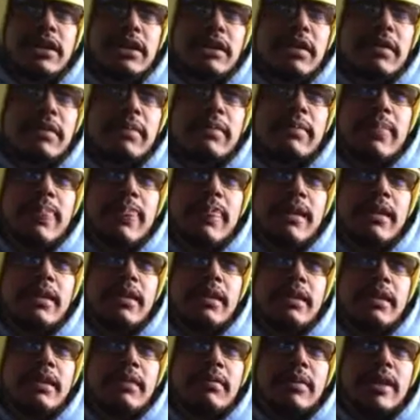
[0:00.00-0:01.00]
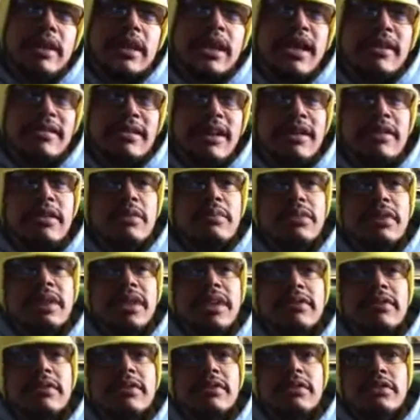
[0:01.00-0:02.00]
You know, but yes, I do
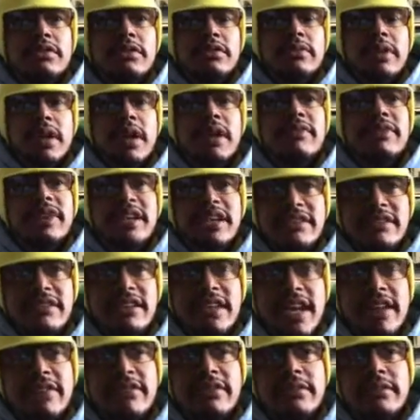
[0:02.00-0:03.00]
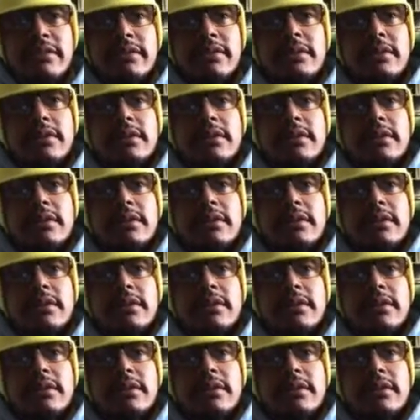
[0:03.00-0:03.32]
believe true love is the answer,